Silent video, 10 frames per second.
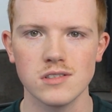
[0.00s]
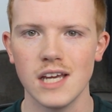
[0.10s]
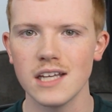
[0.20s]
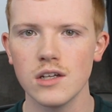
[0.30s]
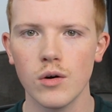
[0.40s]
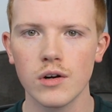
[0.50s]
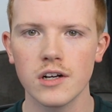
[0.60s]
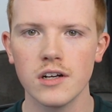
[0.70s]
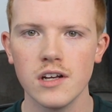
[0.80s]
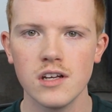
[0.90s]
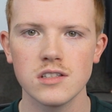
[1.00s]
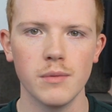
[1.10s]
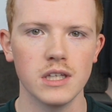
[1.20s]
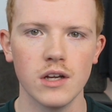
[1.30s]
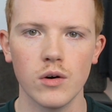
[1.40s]
Take the order,
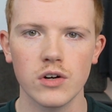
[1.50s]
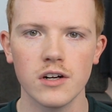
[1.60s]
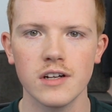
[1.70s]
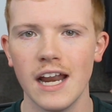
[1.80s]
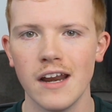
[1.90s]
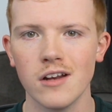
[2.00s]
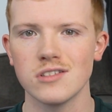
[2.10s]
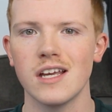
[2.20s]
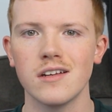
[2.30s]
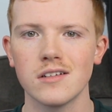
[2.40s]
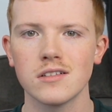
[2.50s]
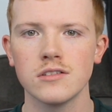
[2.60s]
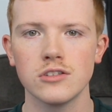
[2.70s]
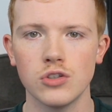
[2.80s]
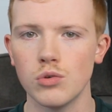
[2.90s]
submit the order, and it'll send
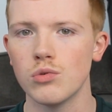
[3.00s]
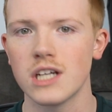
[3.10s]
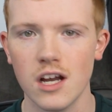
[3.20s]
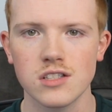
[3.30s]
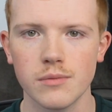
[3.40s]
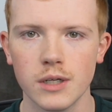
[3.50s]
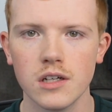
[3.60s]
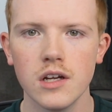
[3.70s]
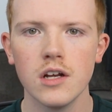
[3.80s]
to the customer.